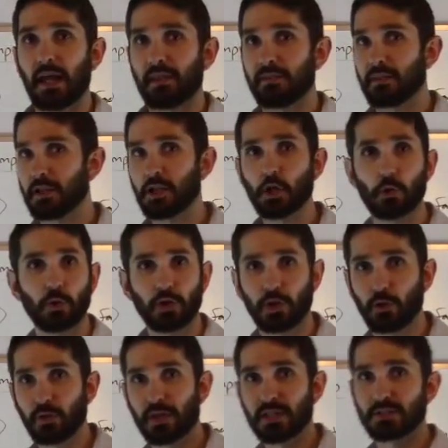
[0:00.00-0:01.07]
the newer
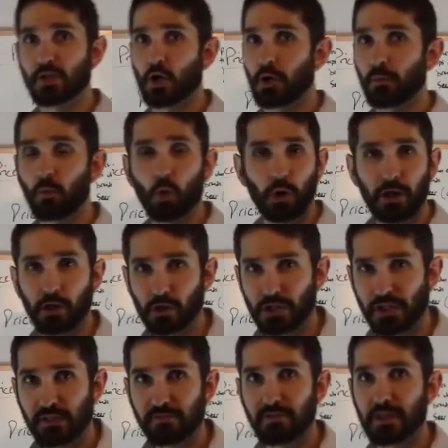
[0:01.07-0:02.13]
units are more
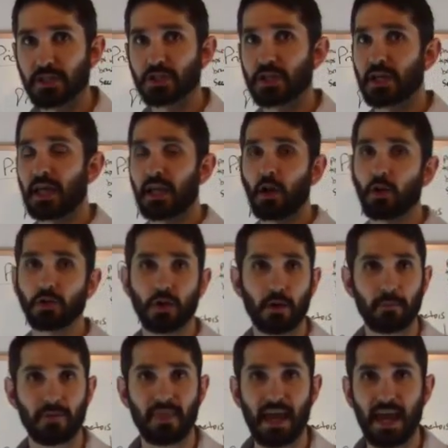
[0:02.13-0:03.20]
energy efficient, and on
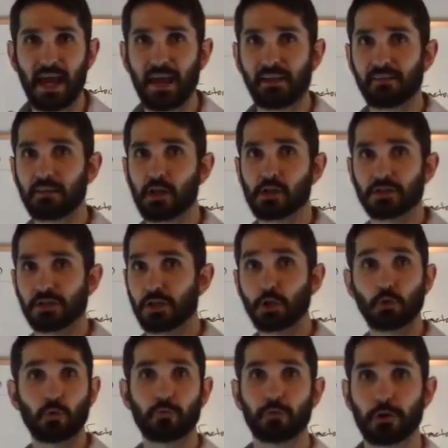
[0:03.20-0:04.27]
top of that, there's a
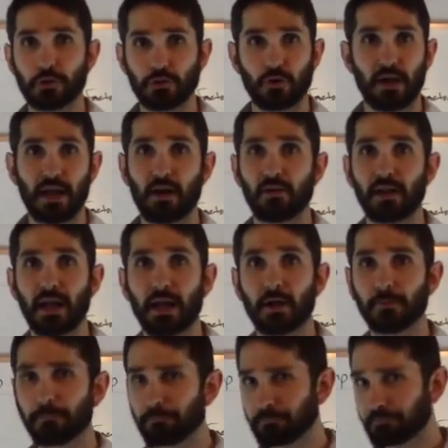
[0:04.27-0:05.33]
new refrigerant out
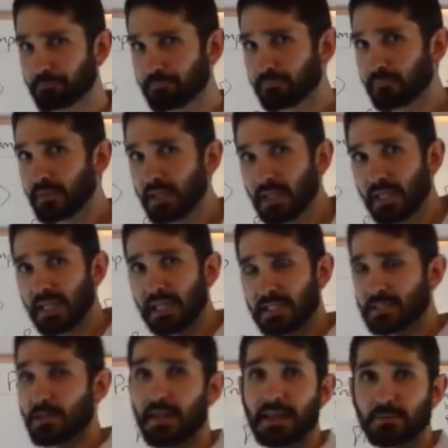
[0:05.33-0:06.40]
now.
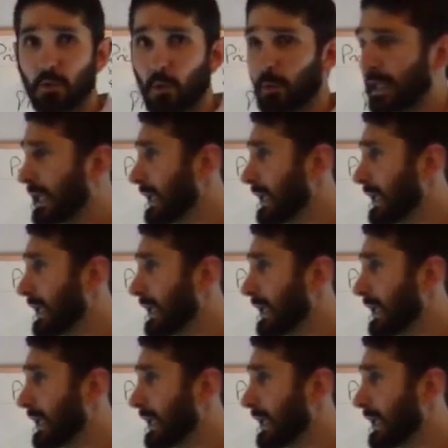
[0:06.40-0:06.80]
And so that's what we